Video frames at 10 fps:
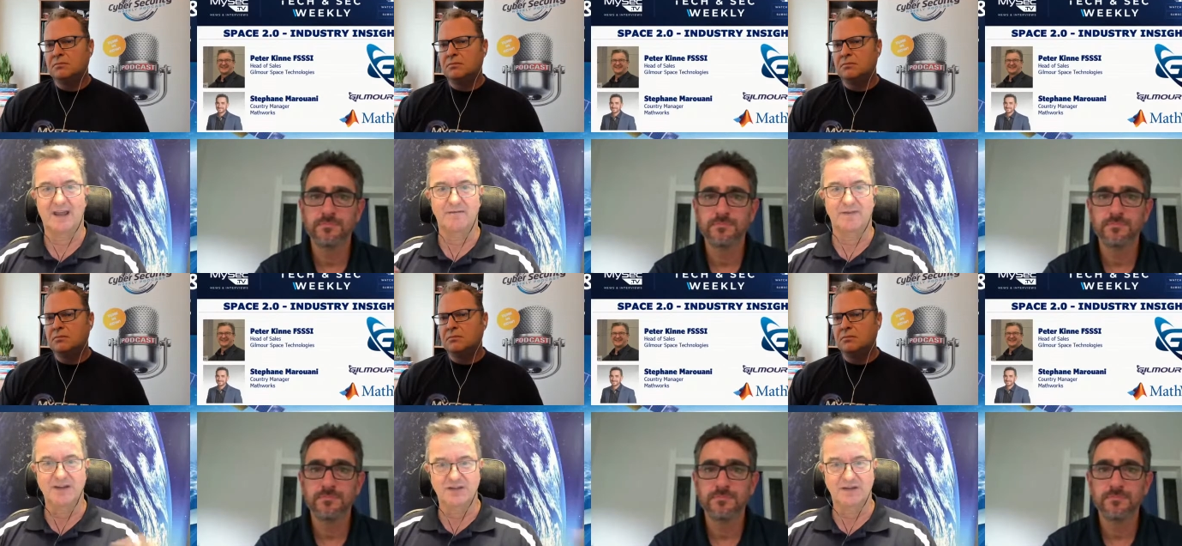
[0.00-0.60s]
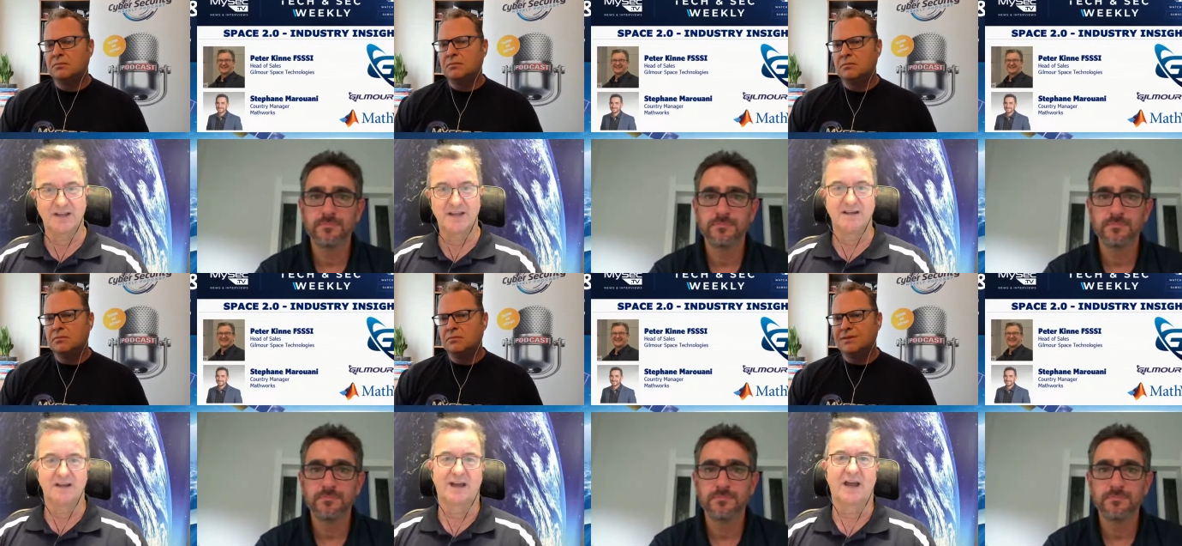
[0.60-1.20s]
Speaker 1: eventually
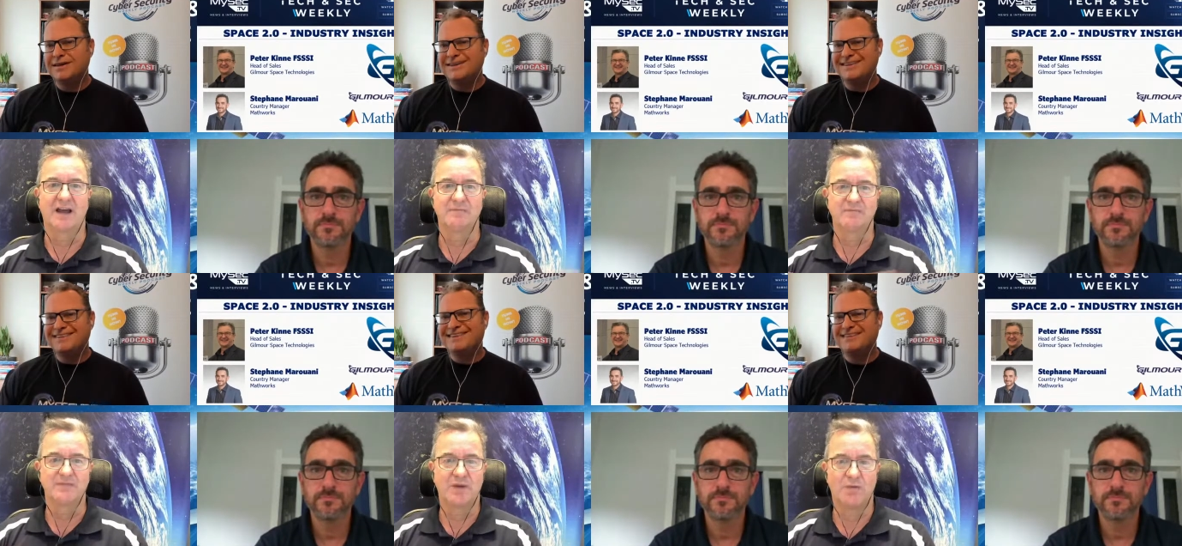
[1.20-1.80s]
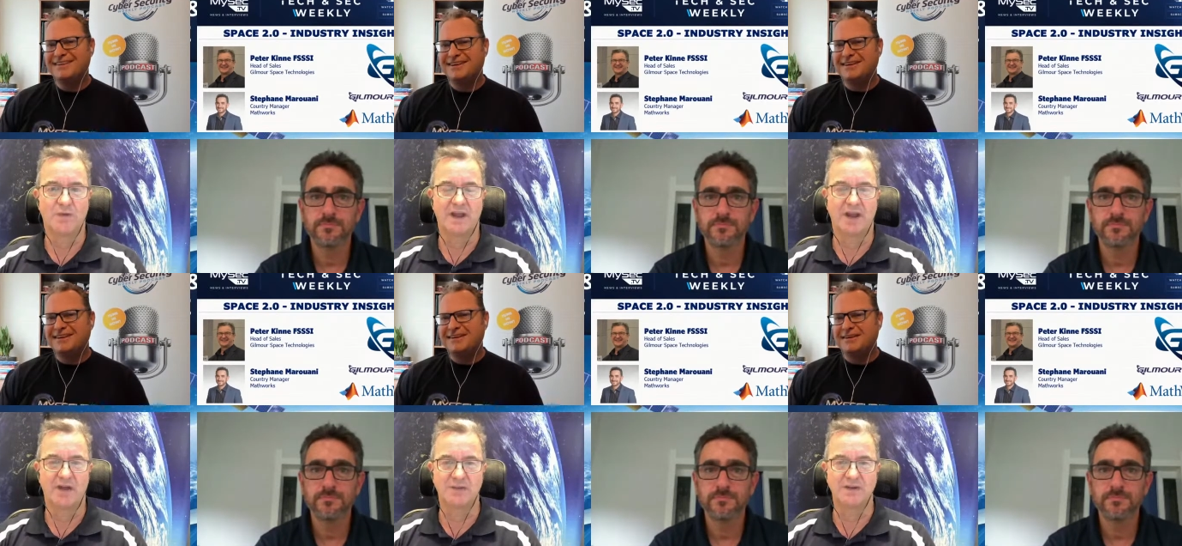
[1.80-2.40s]
um, we're
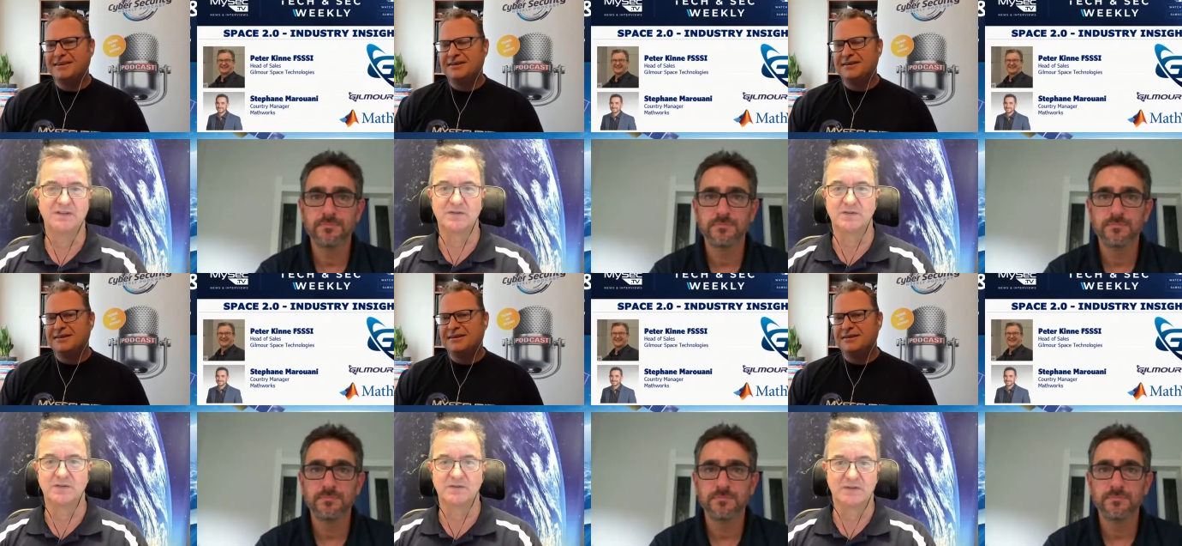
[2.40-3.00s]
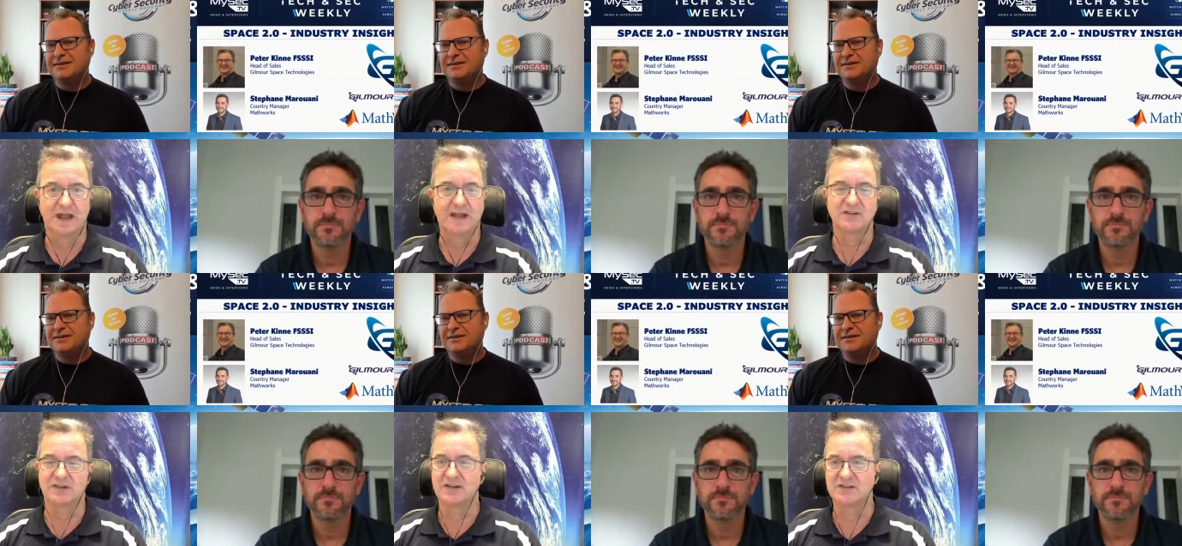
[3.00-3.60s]
hoping to
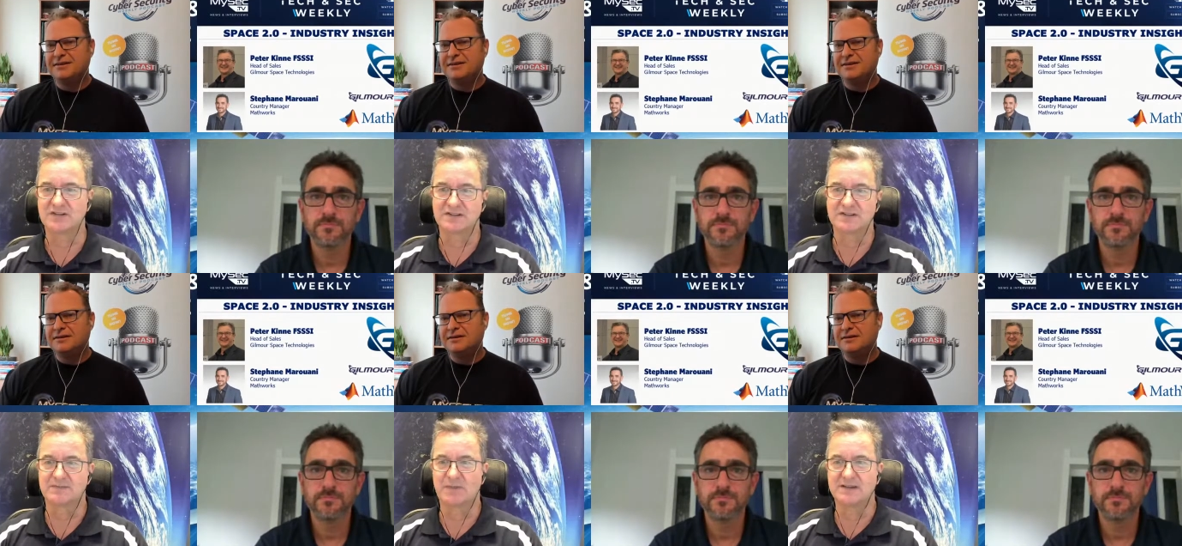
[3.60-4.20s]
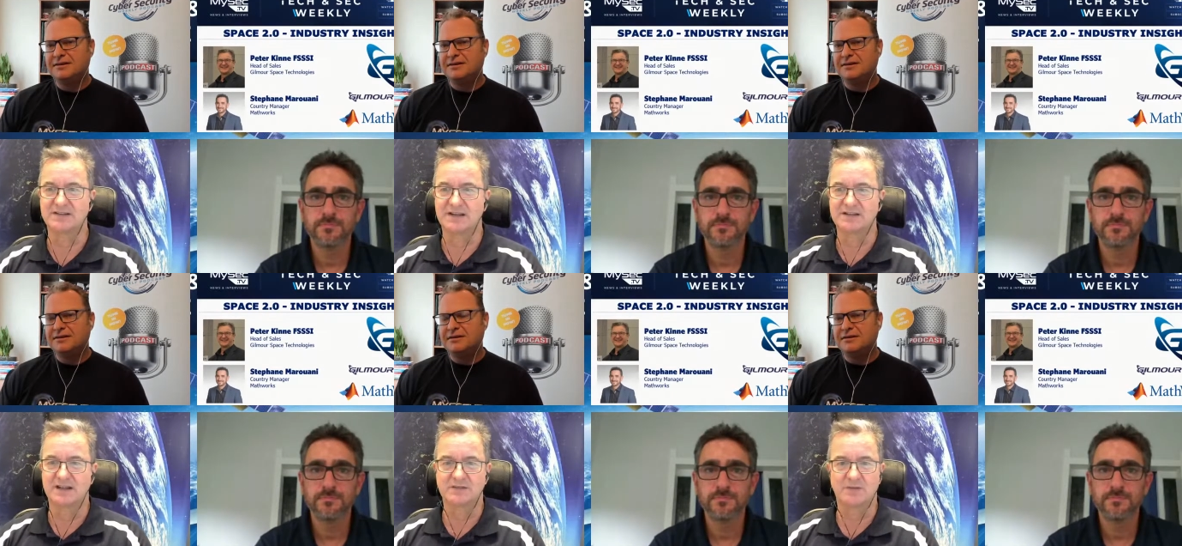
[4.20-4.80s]
actually, just as
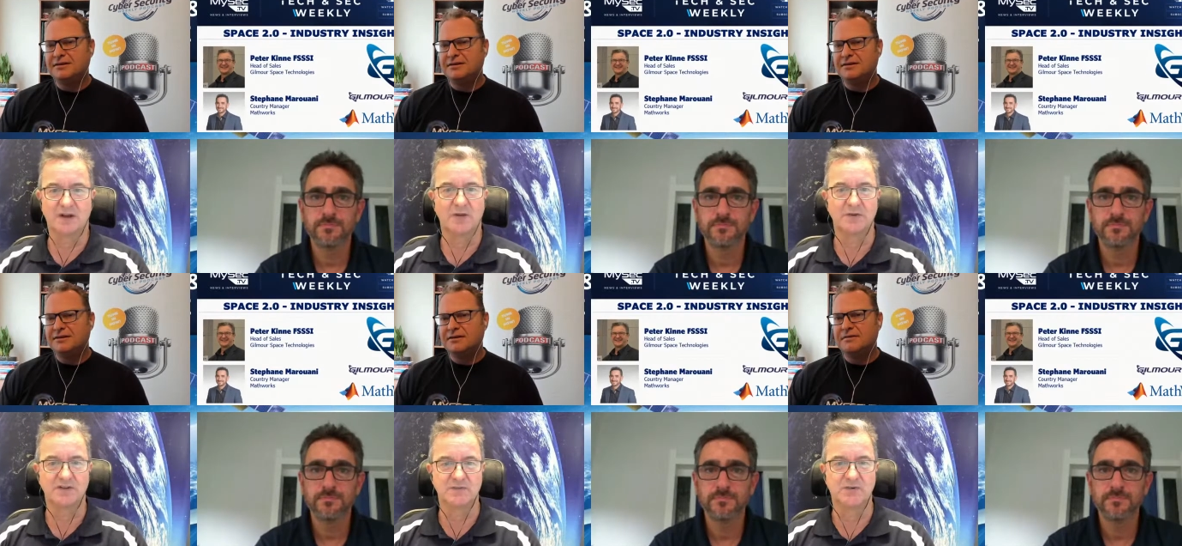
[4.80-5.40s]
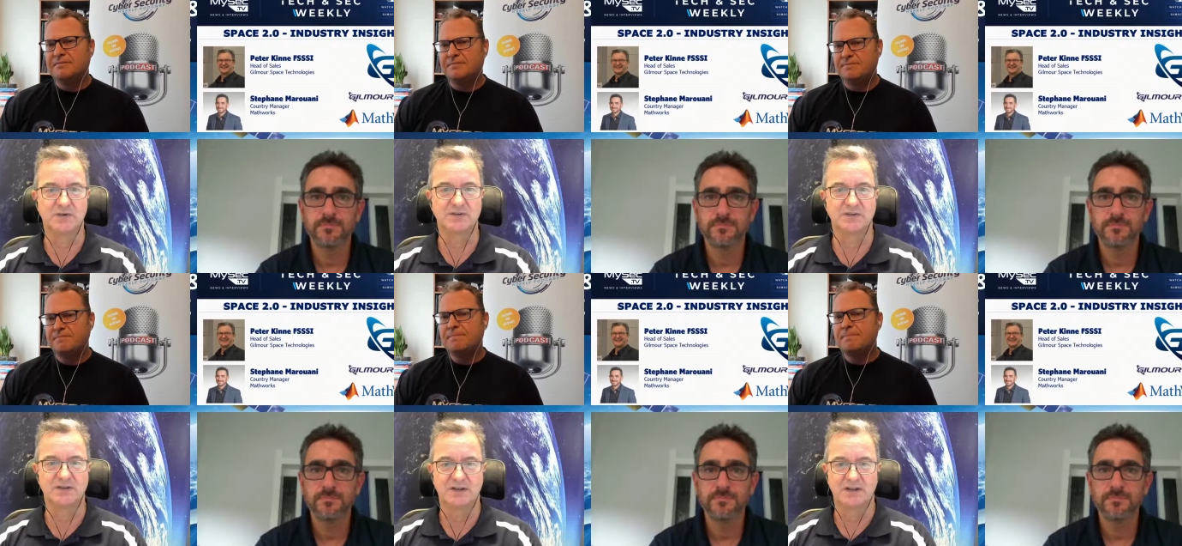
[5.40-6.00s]
SpaceX does, we're hoping to put
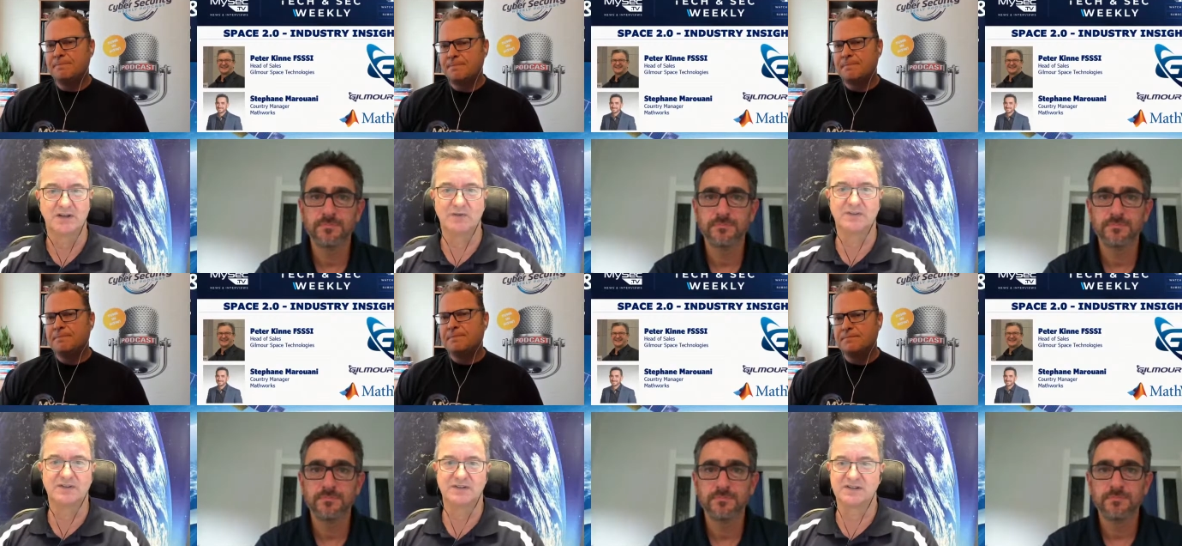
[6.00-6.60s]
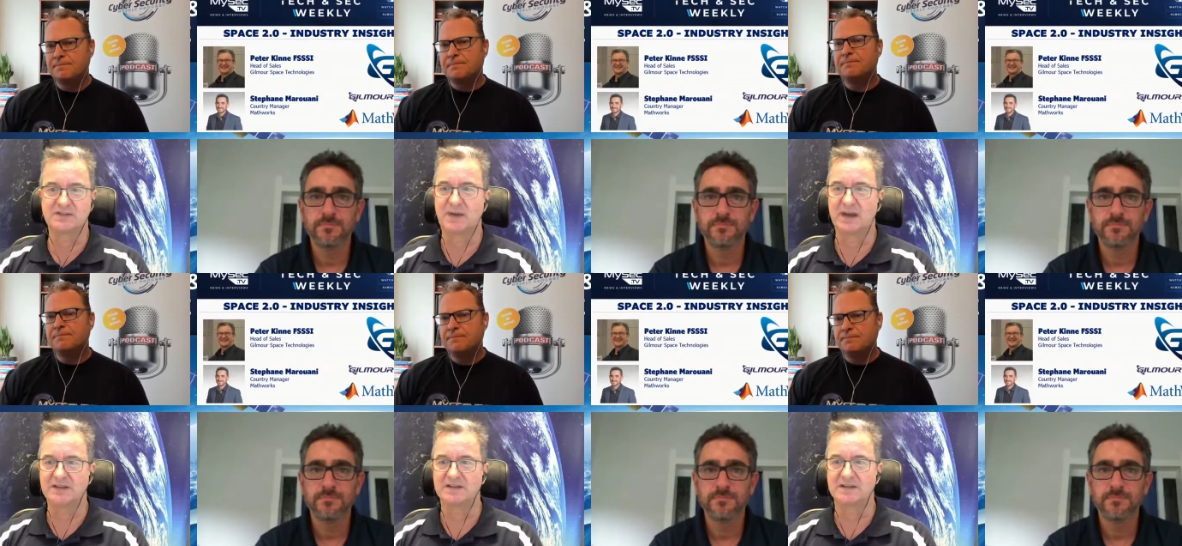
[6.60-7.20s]
humans into
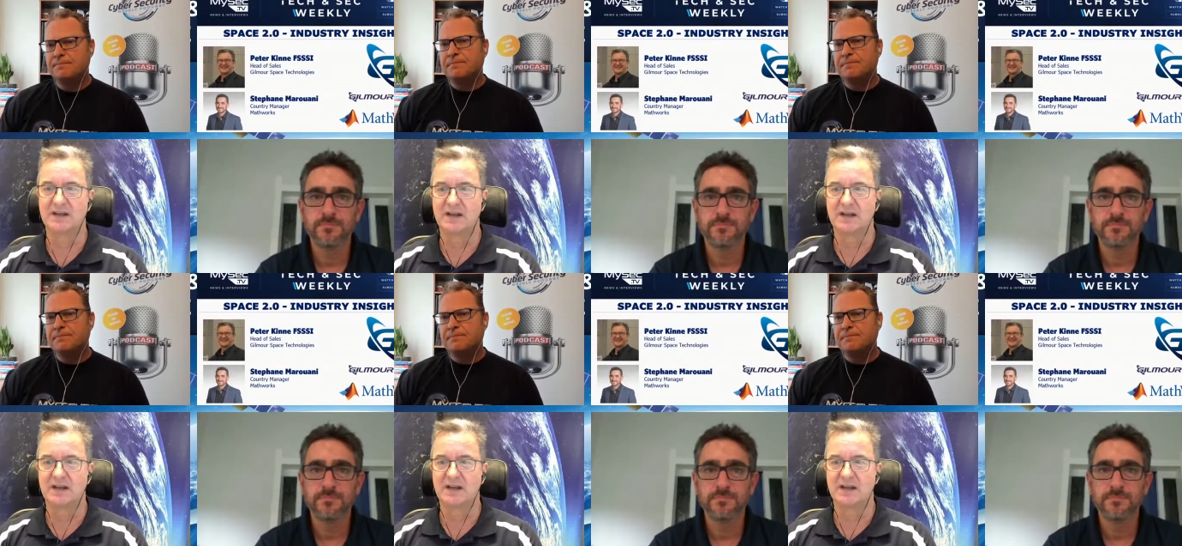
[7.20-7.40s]
space.